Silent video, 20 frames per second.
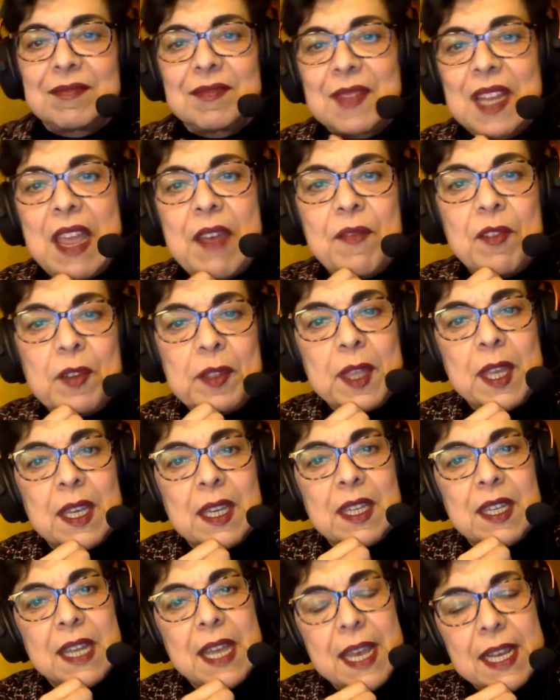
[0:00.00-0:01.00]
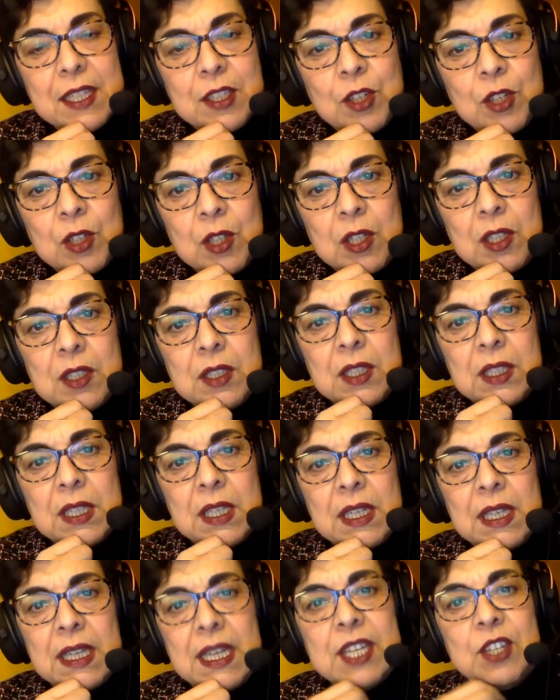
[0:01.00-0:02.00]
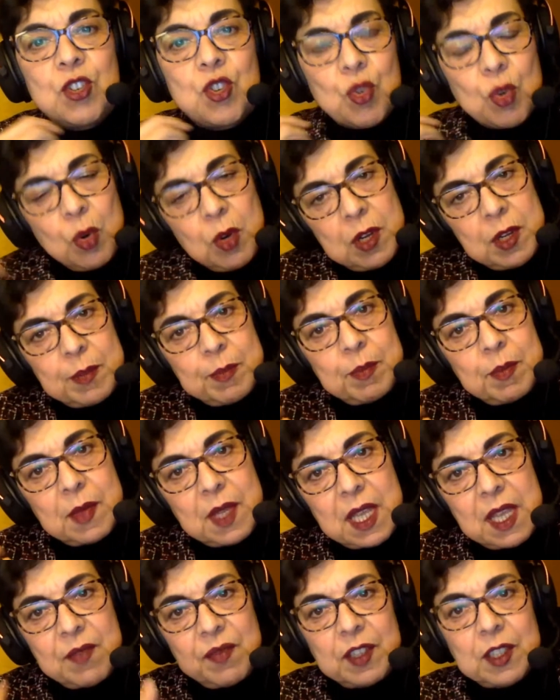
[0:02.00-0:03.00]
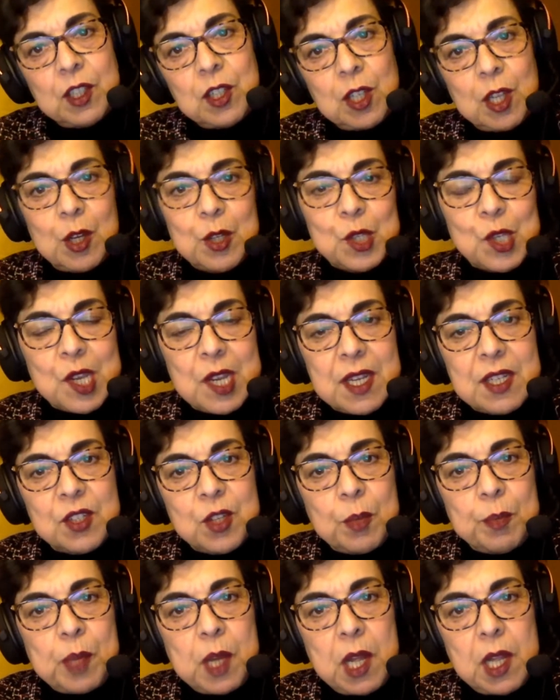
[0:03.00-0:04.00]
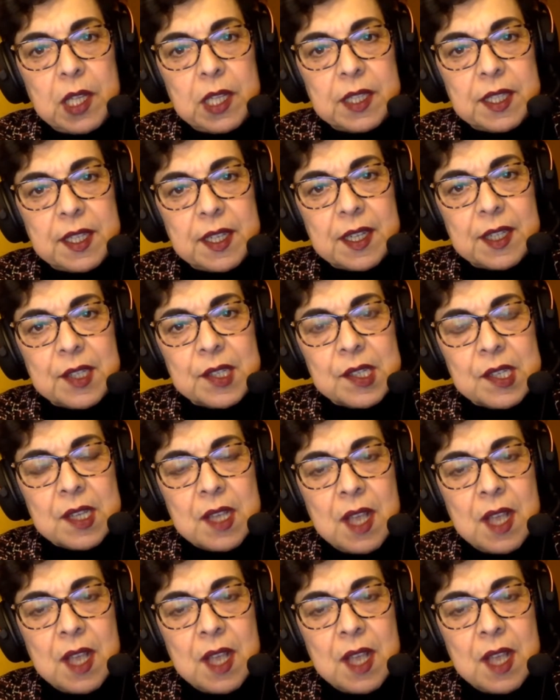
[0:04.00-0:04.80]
everything in alcohol, it drew him even closer into politics.